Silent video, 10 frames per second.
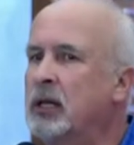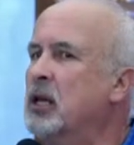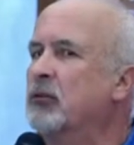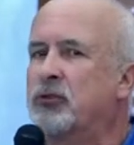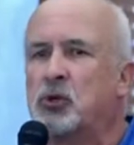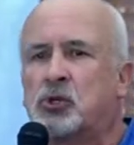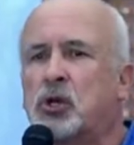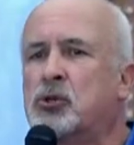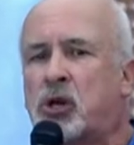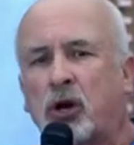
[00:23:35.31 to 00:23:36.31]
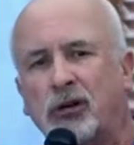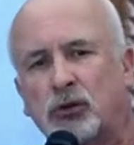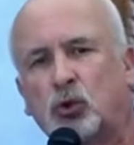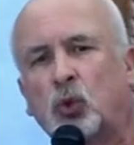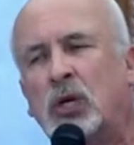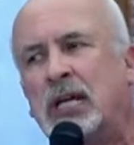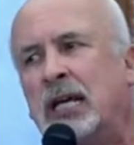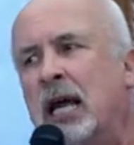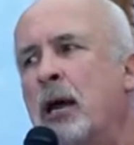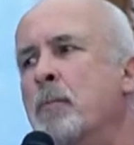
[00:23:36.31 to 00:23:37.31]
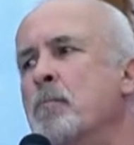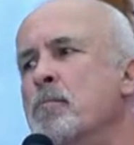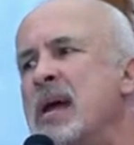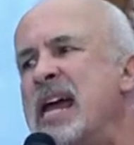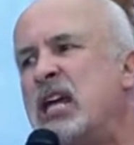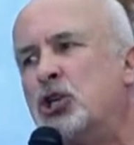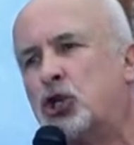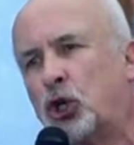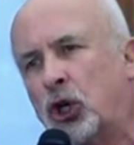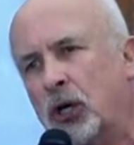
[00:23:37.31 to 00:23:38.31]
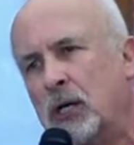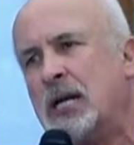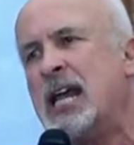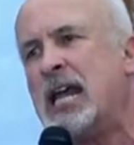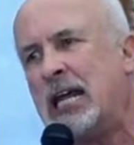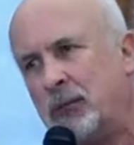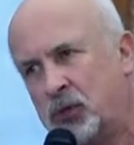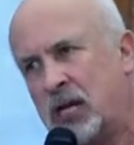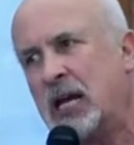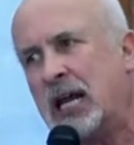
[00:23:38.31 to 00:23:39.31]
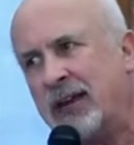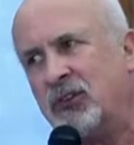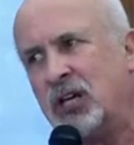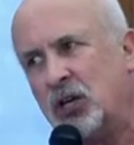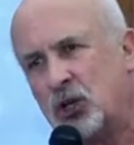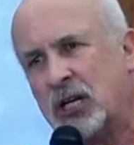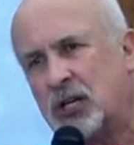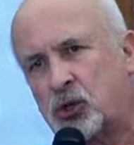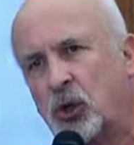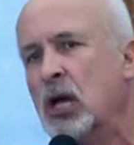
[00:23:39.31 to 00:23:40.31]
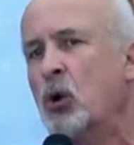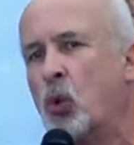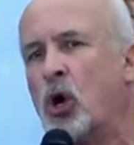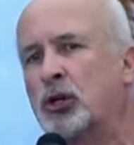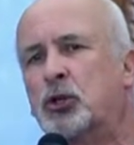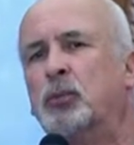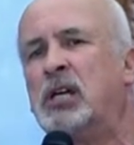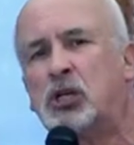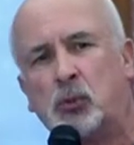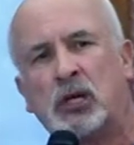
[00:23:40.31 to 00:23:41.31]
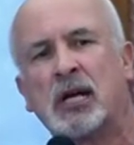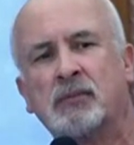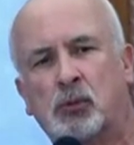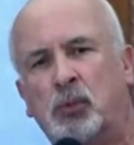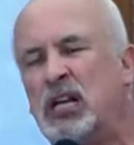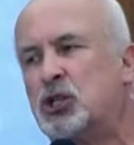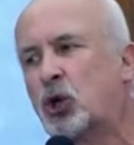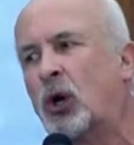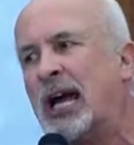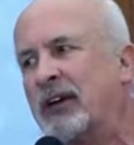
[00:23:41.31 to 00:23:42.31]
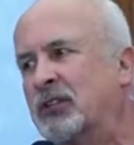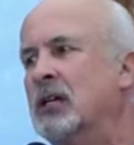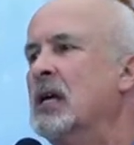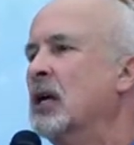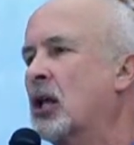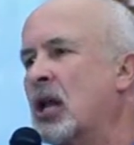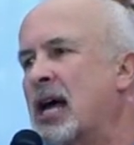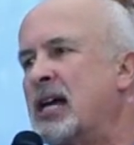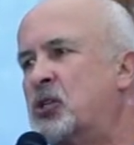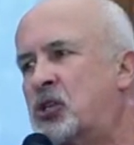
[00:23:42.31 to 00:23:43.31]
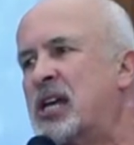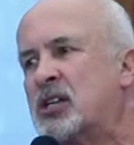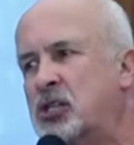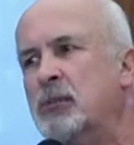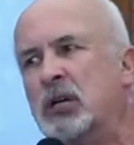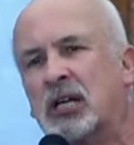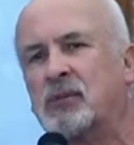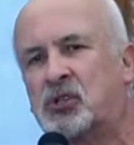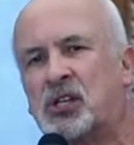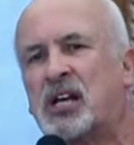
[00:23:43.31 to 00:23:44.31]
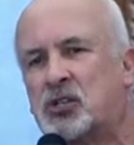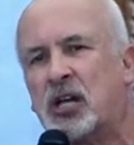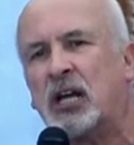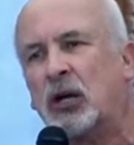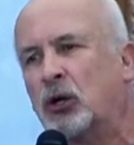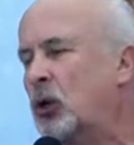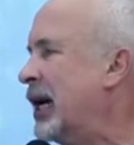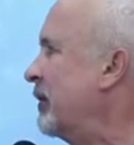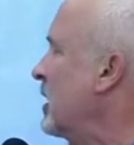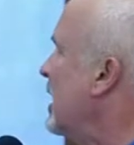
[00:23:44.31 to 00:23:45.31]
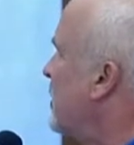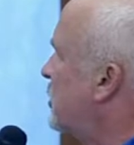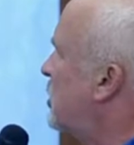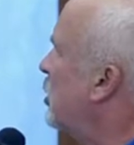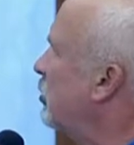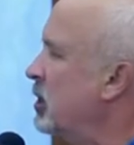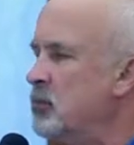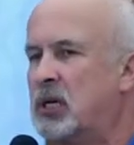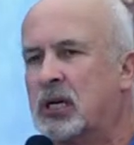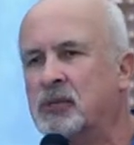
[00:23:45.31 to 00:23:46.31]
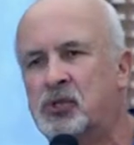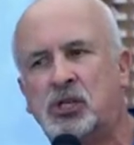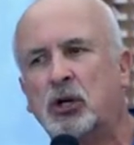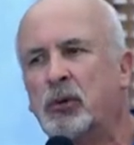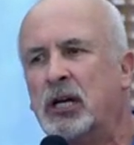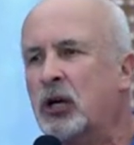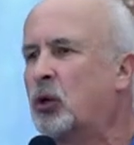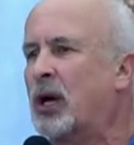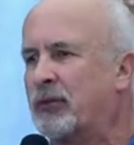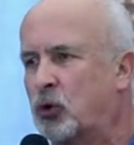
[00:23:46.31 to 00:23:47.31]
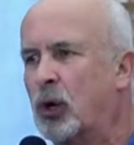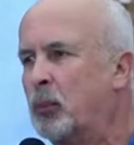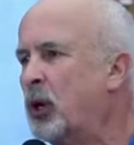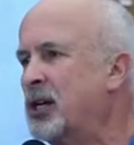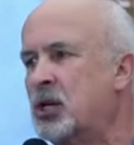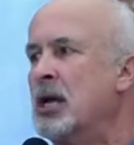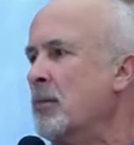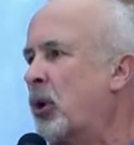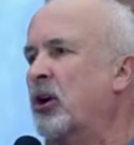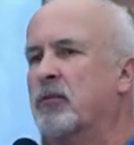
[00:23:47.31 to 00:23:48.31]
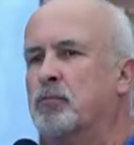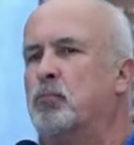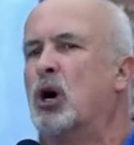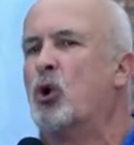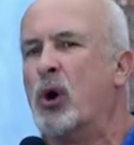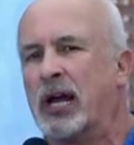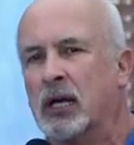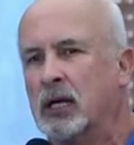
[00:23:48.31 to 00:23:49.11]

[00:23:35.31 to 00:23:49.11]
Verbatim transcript: Now, folks, those are three major names in aviation history. Walter Beech becomes Beechcraft. Clyde Cessna becomes Cessna Aircraft. Stearman becomes Stearman Aircraft Corporation, part of Boeing.